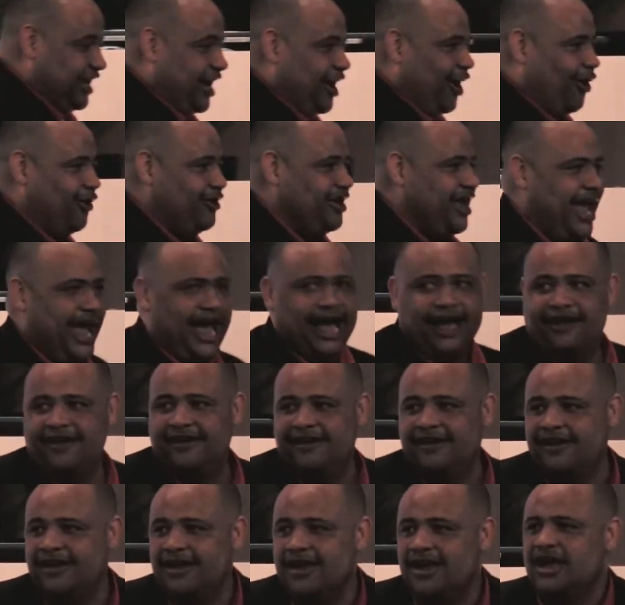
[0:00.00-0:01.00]
say, oh, yeah.
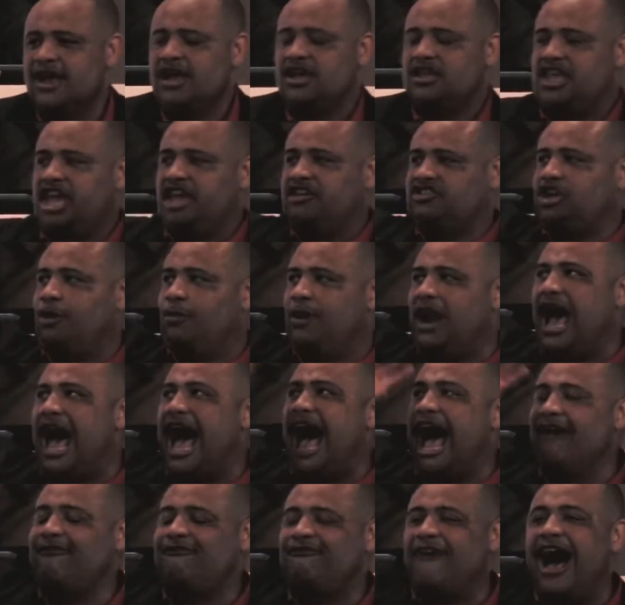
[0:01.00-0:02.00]
Oh, yeah. Give someone a
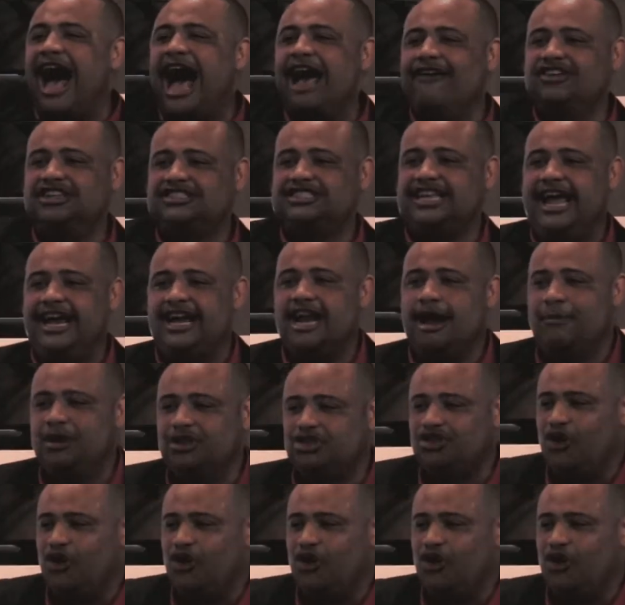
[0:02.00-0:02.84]
high five and say, number